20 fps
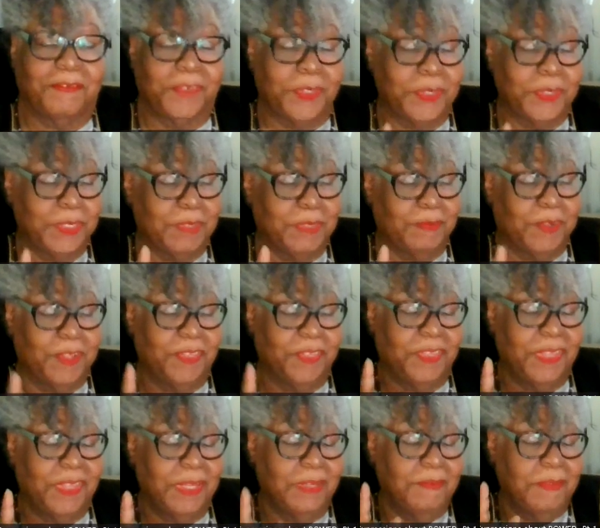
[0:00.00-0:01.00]
First of all,
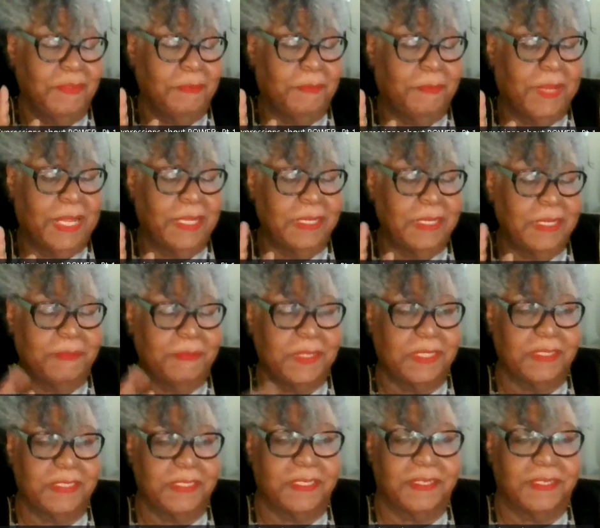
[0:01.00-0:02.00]
think of the
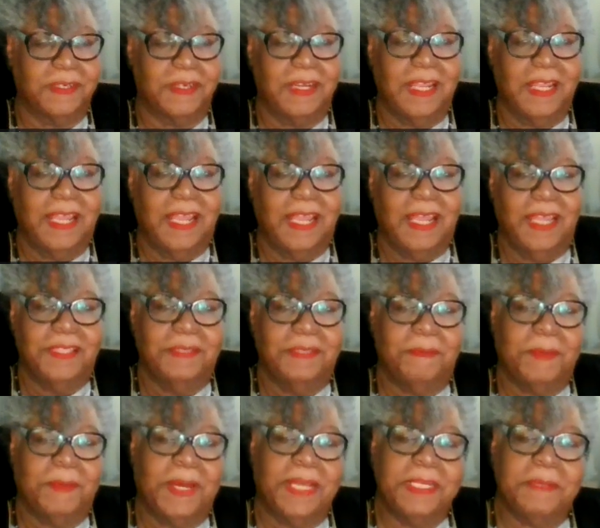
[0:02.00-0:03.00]
bodybuilder. And
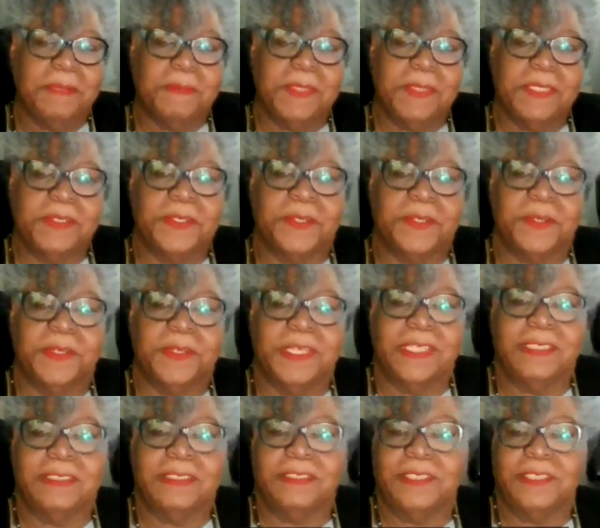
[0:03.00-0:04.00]
the bodybuilder
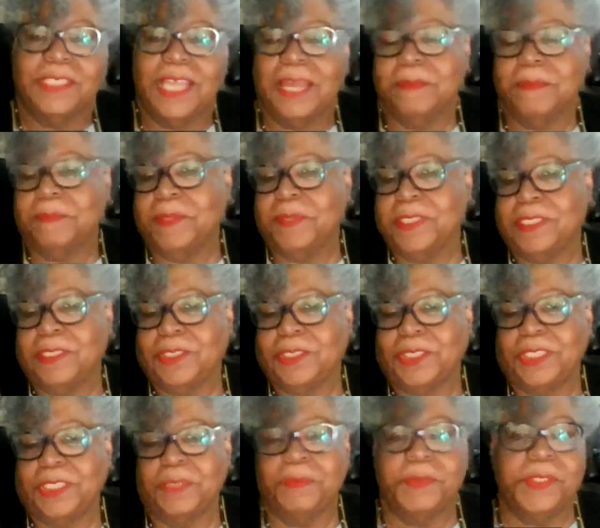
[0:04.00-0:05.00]
in a
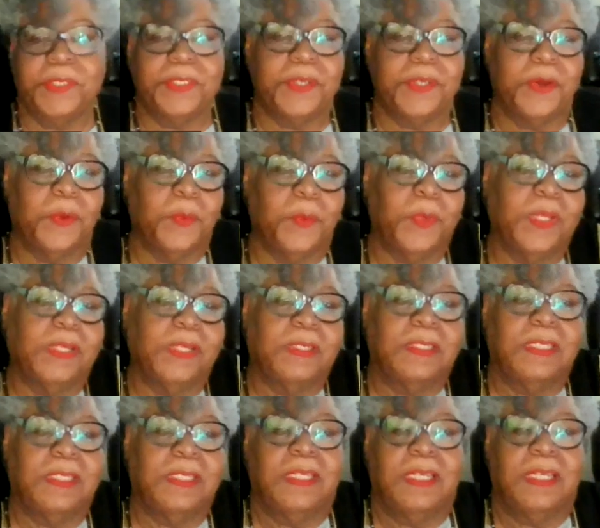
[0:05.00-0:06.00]
championship,
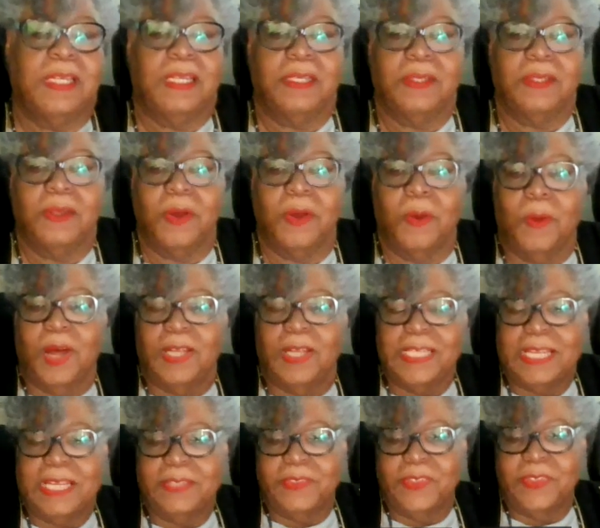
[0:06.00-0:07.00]
will go
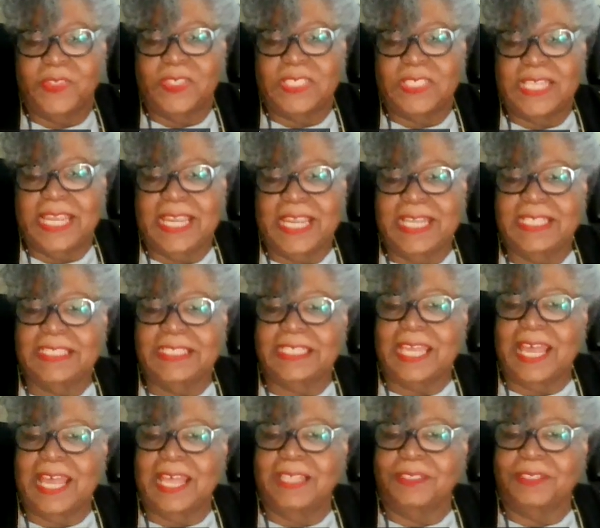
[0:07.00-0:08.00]
out on the stage
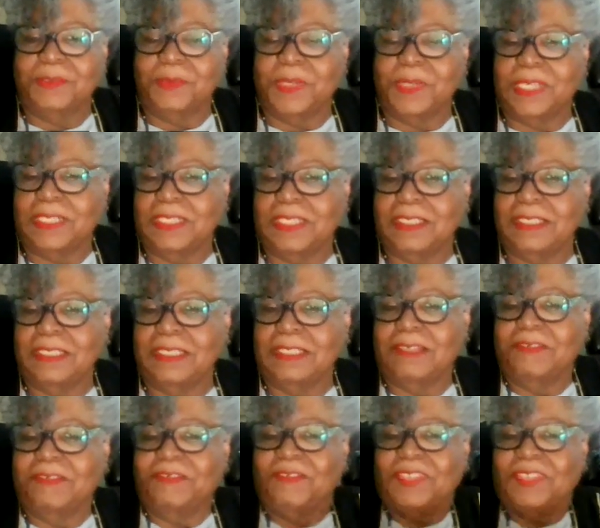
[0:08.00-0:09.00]
and really
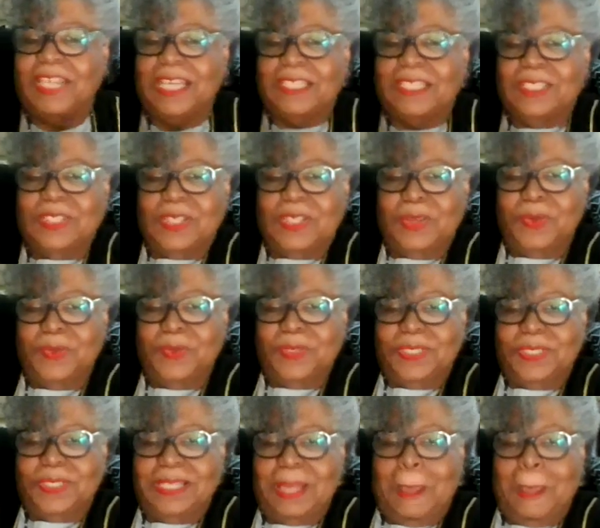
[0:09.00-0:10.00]
flex
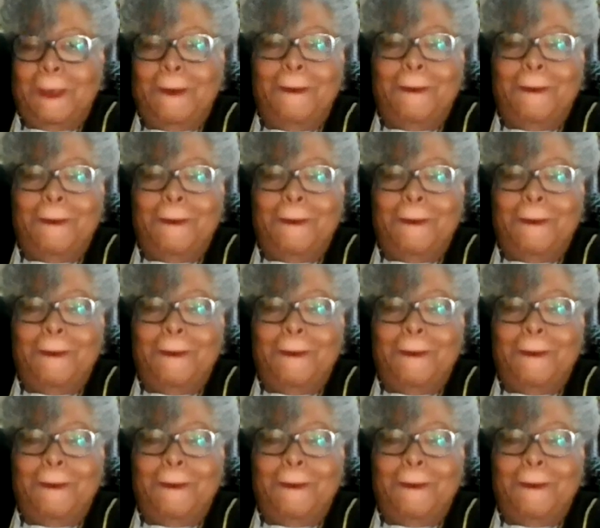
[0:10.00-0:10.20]
those,